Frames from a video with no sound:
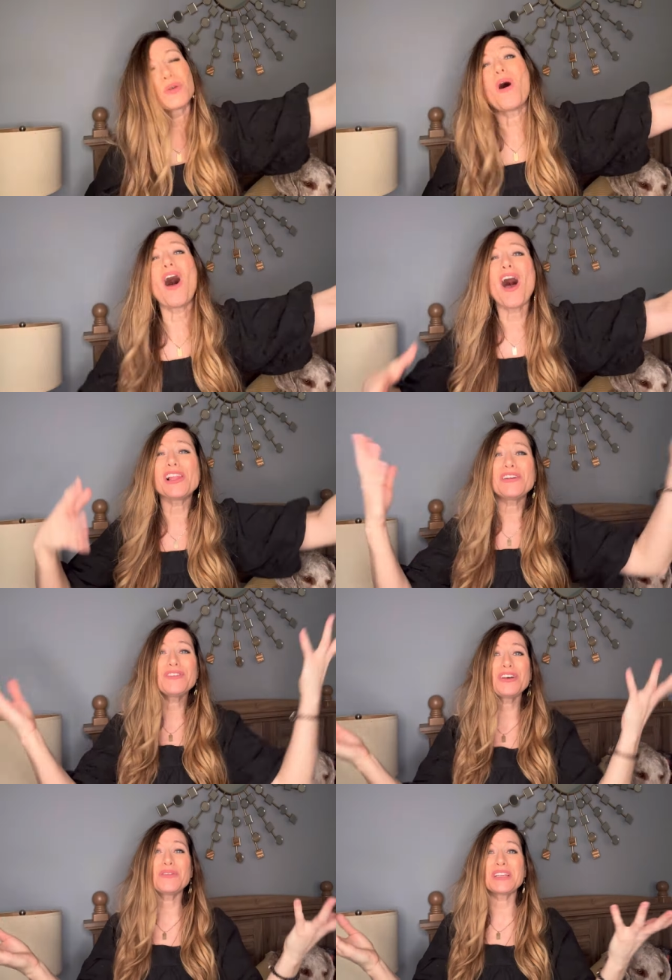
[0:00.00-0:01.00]
So all of
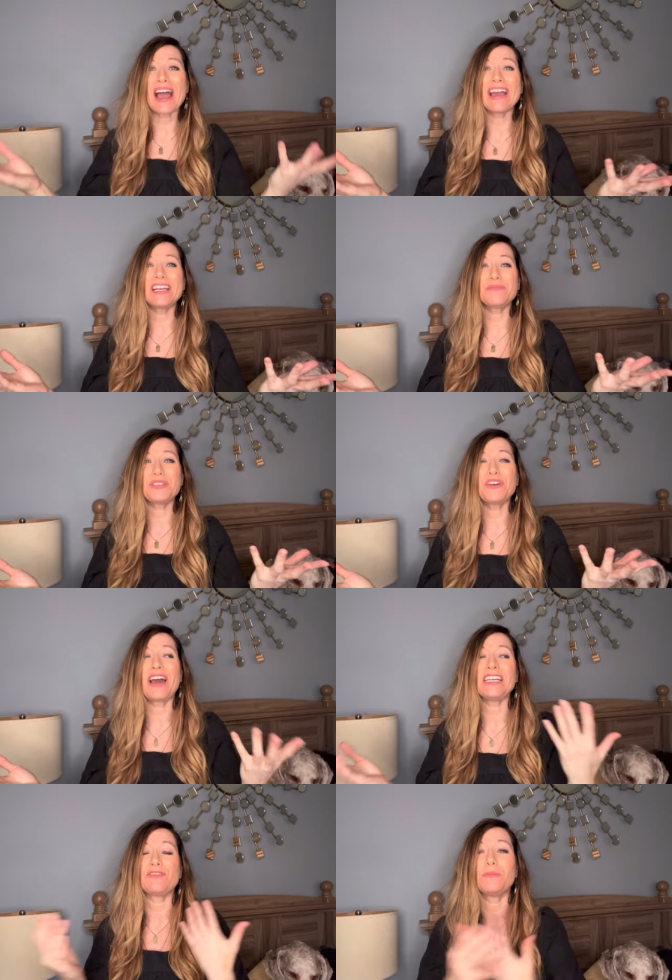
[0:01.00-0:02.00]
those items, you
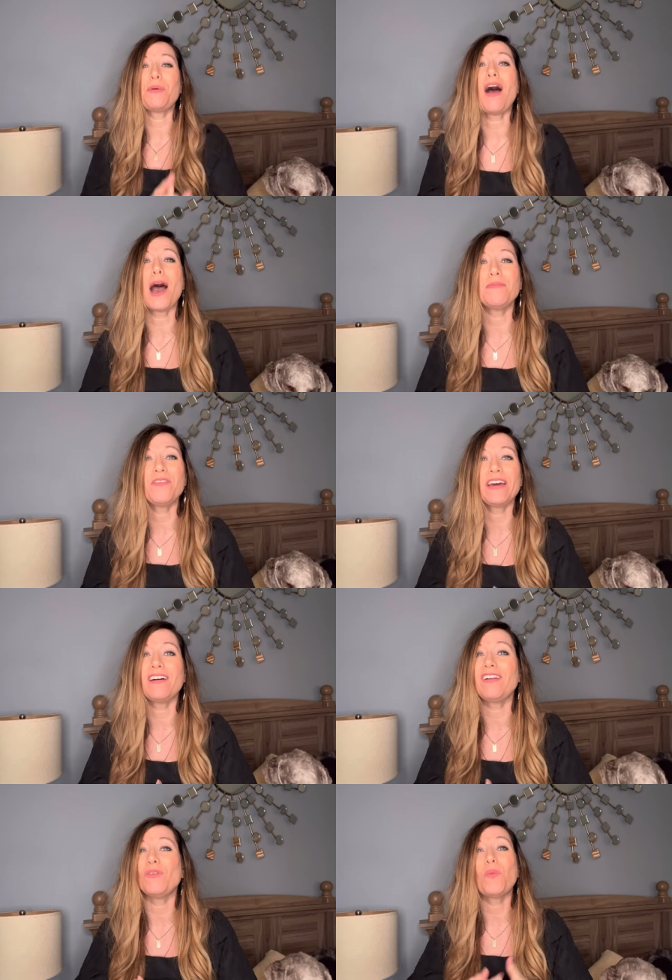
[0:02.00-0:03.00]
guys, from
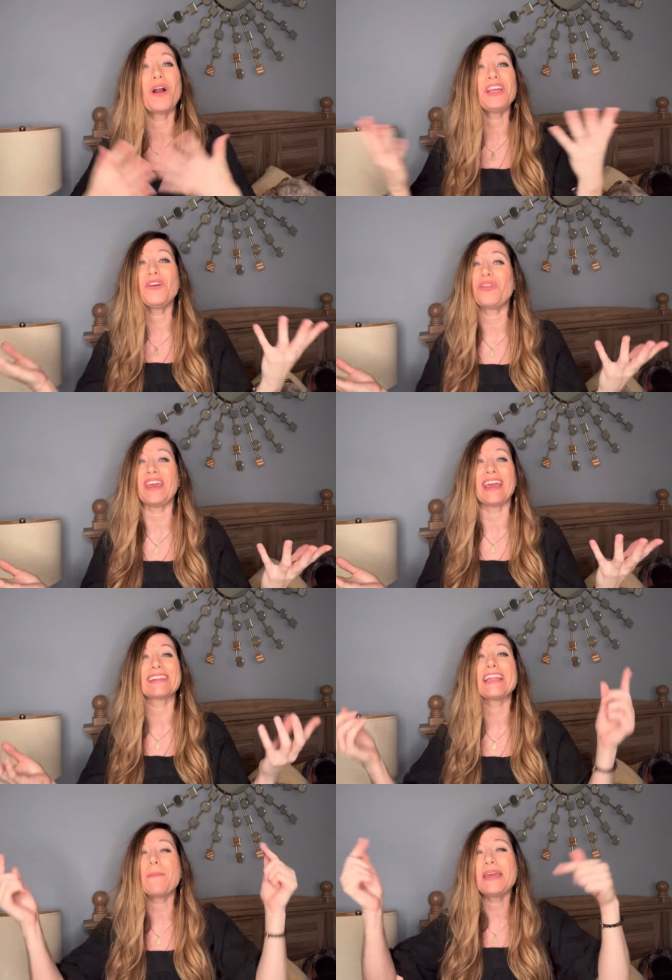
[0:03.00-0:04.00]
Popvil, what do you think?
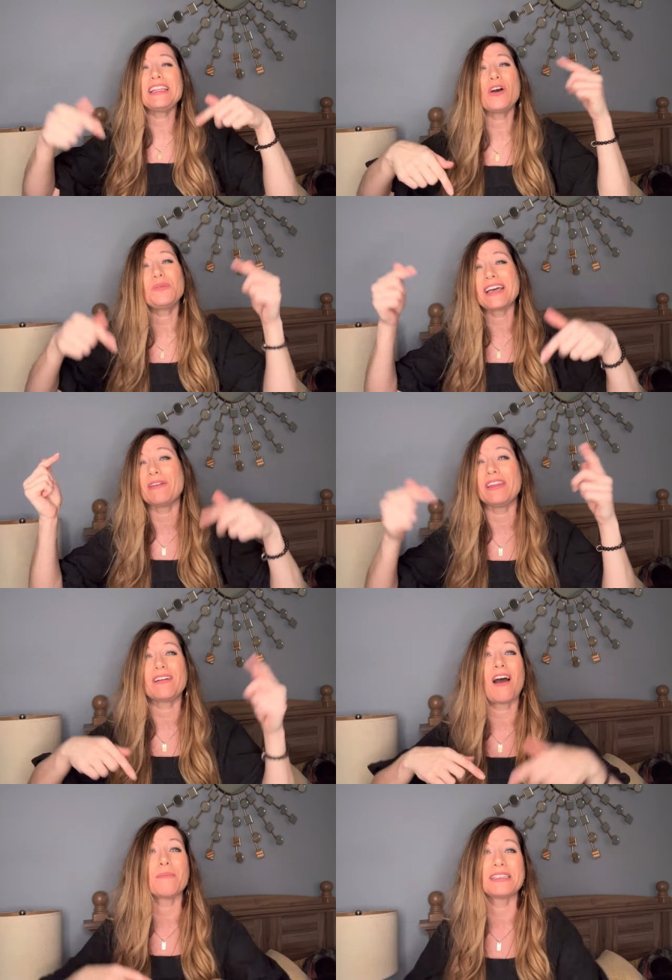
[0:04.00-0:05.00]
Let me know down in the
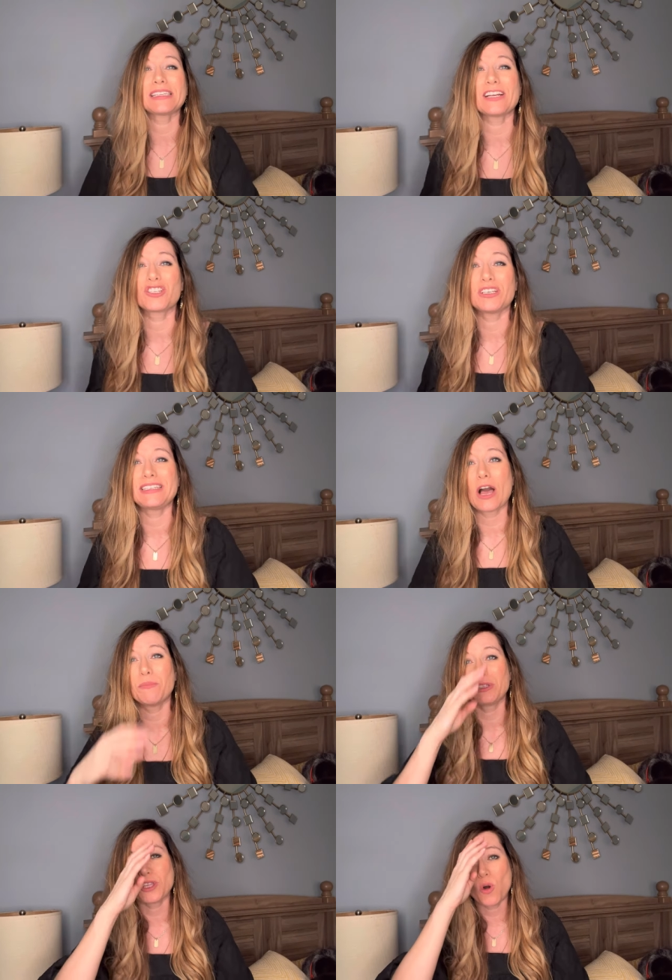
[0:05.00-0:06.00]
comment section down
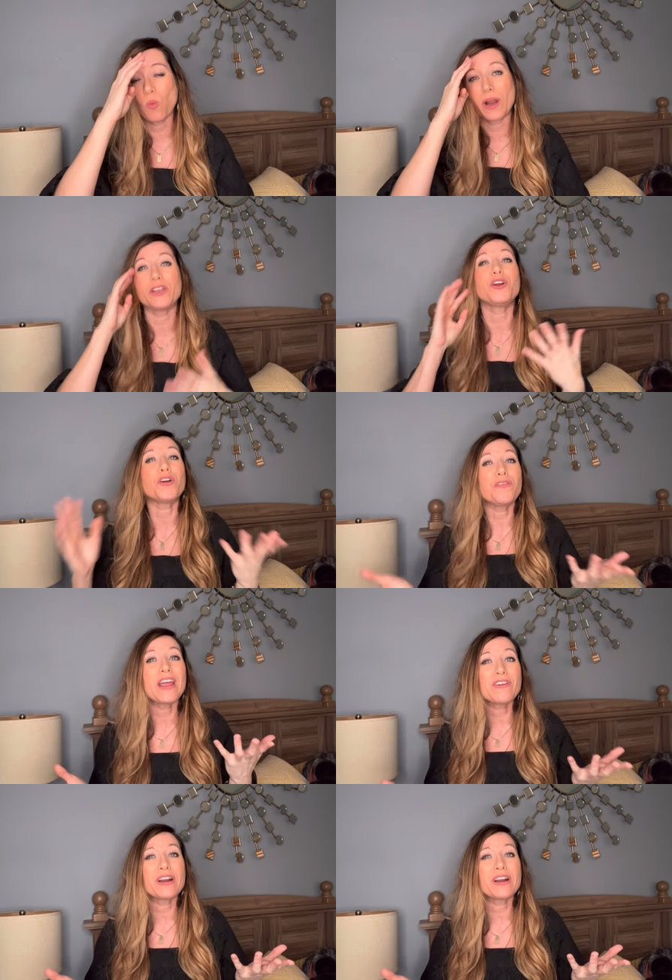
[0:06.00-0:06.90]
below what your favorite